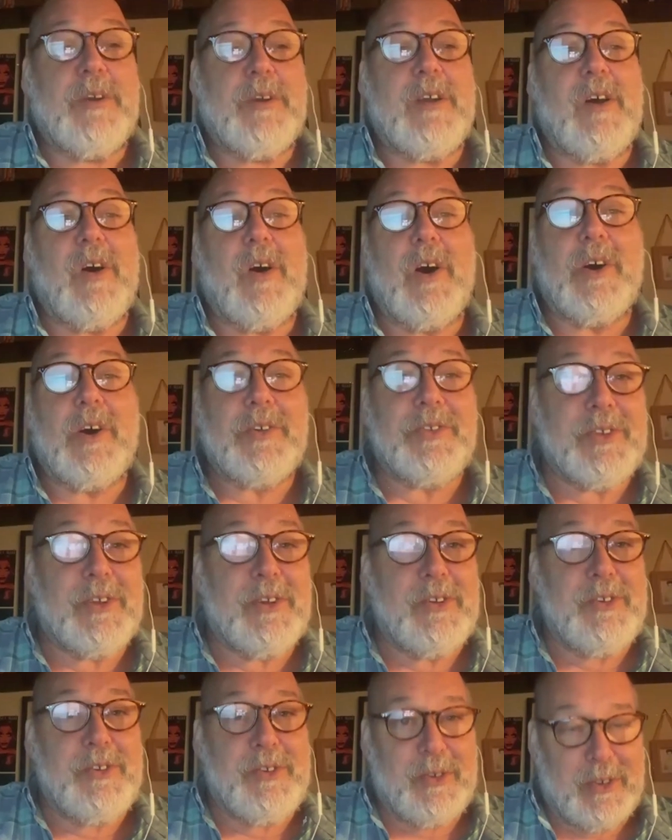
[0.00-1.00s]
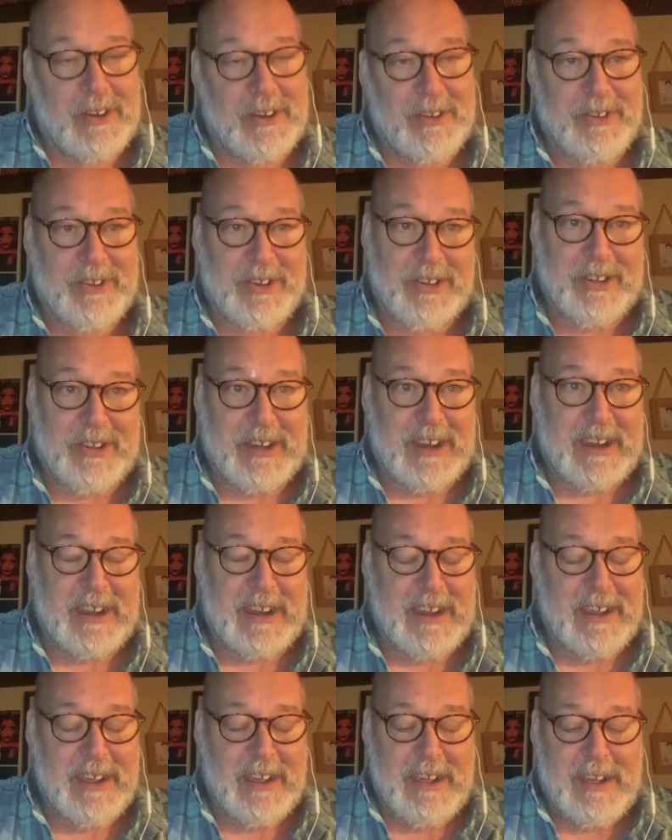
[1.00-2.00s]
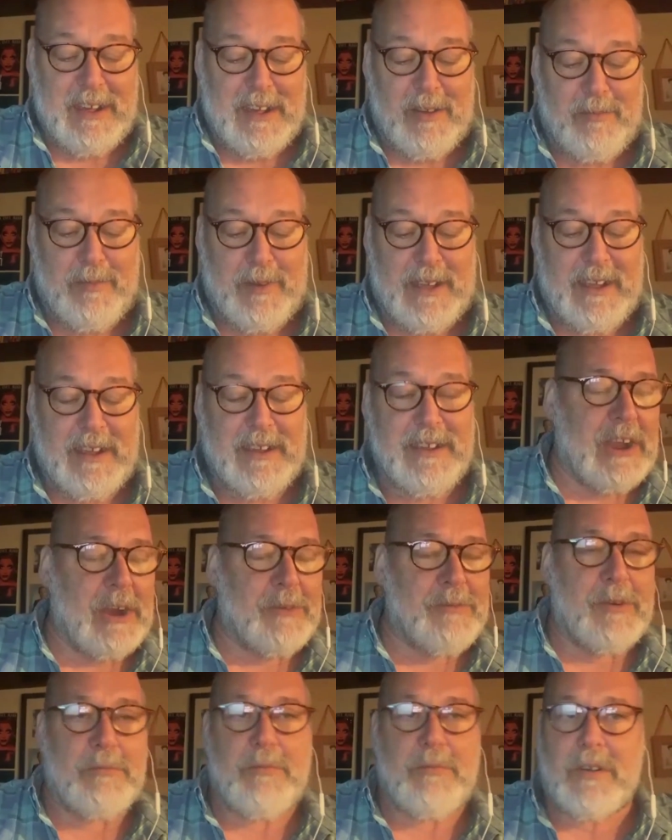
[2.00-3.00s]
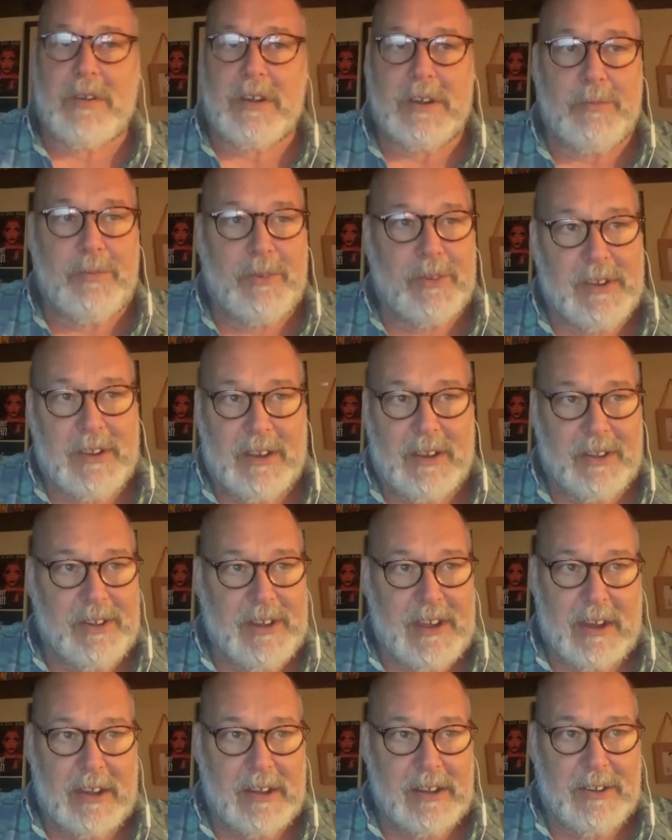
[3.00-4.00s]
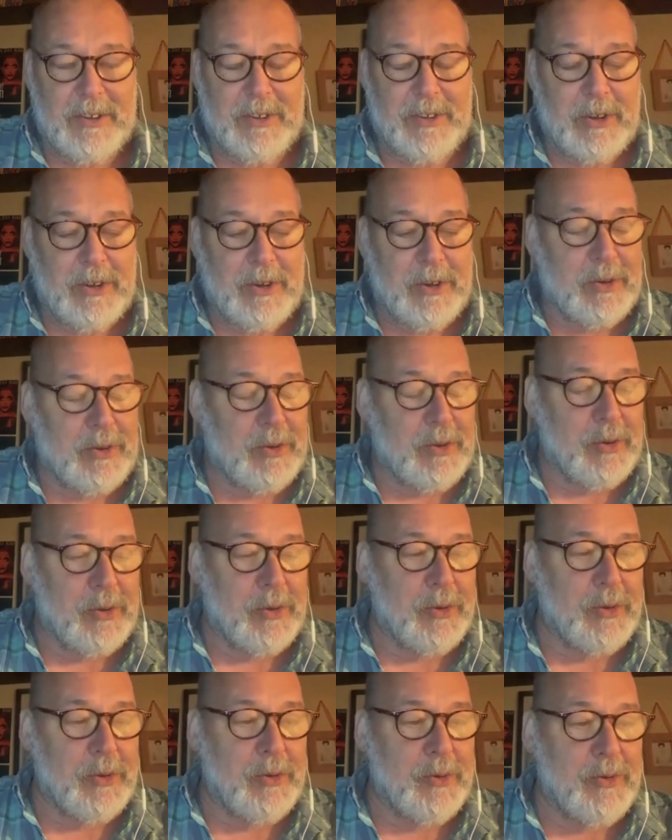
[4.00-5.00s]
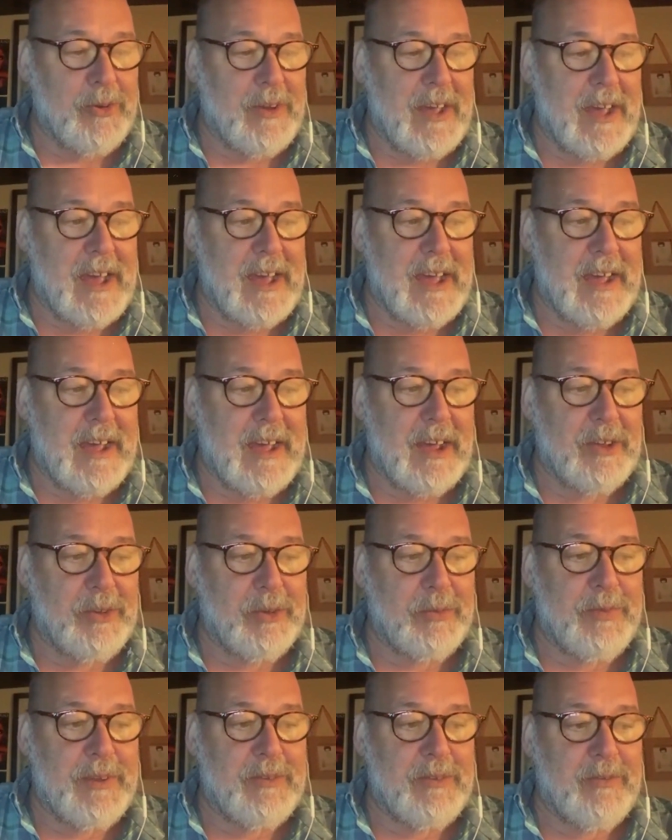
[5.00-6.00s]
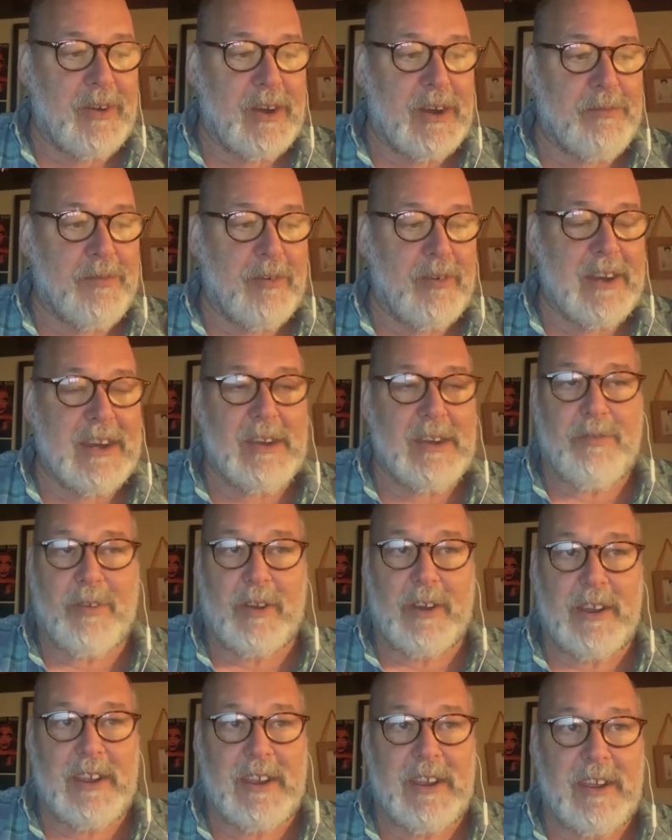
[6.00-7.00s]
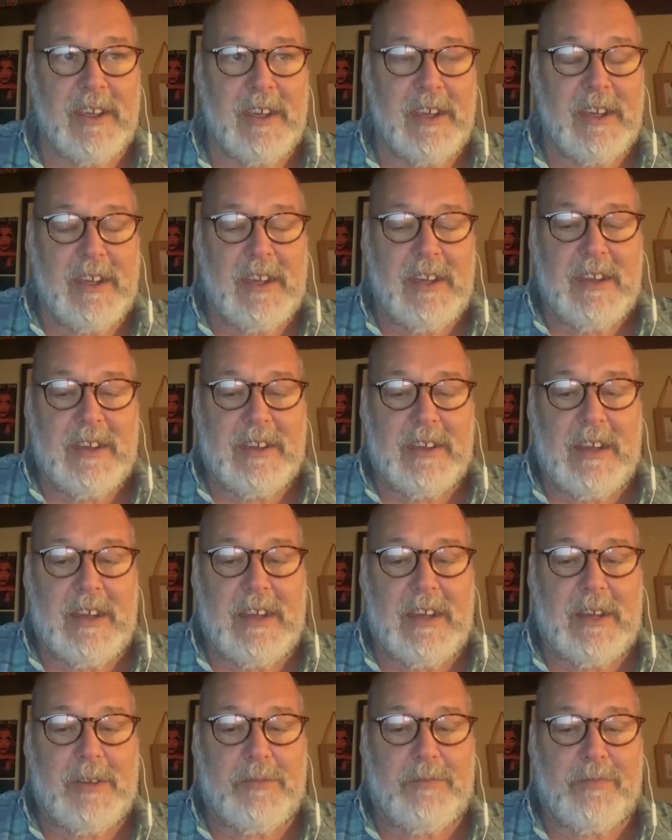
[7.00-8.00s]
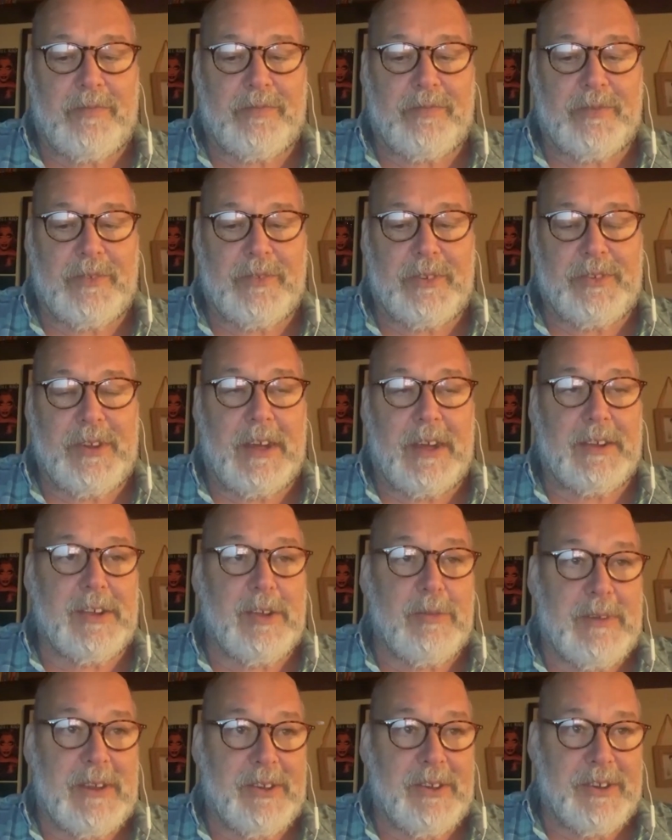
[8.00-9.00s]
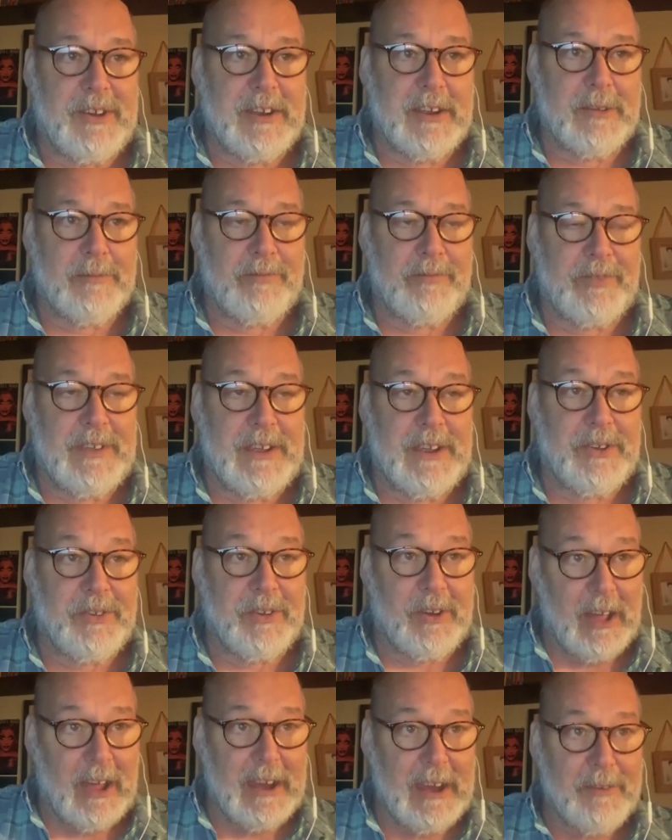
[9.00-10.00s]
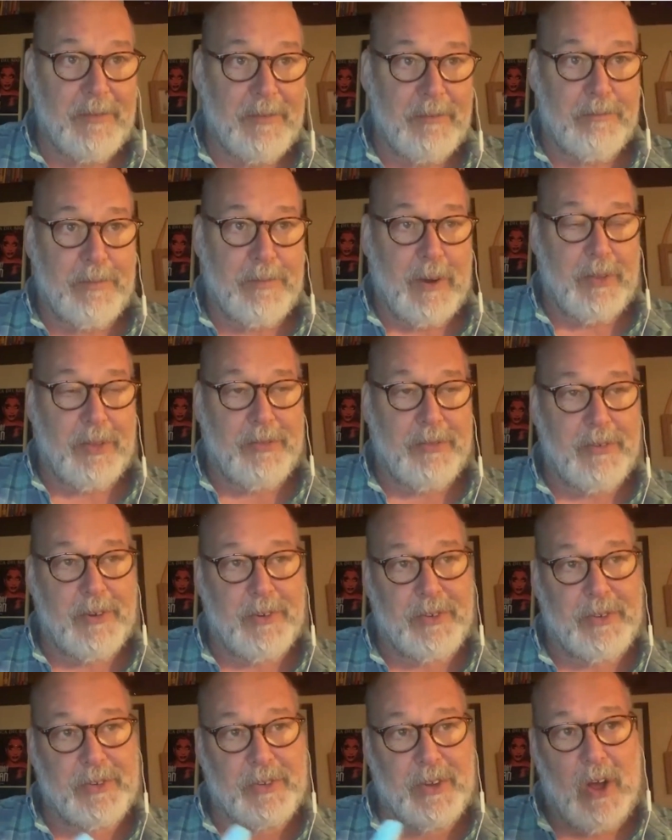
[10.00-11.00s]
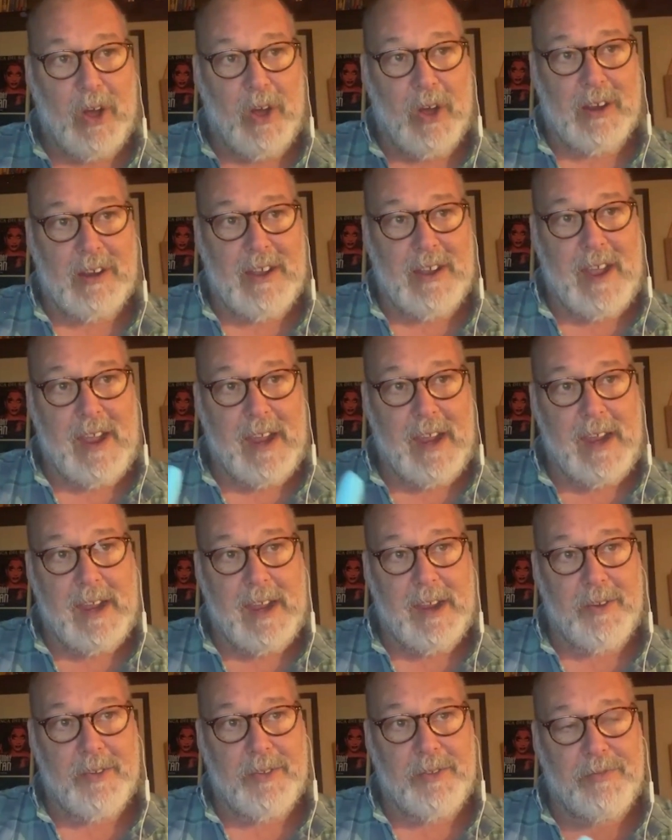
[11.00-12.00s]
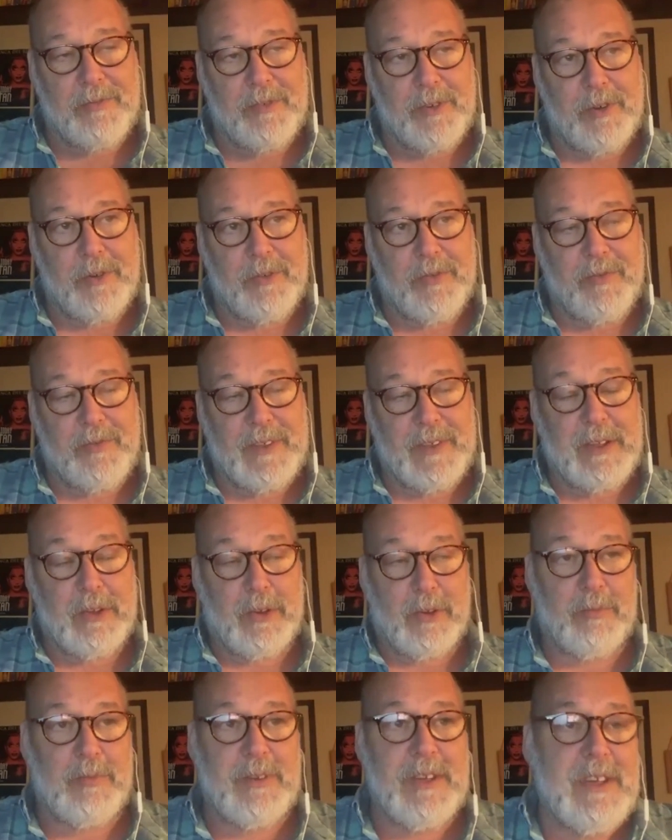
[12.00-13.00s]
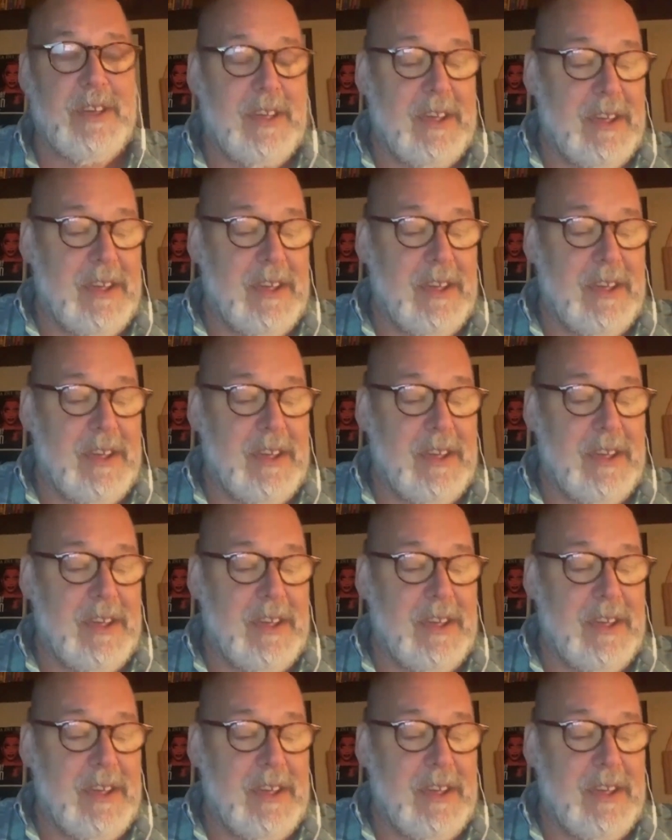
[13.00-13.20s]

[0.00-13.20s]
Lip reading: We're also joined today by a remarkable young talent who has been very bravely documenting his life, both through song and through film.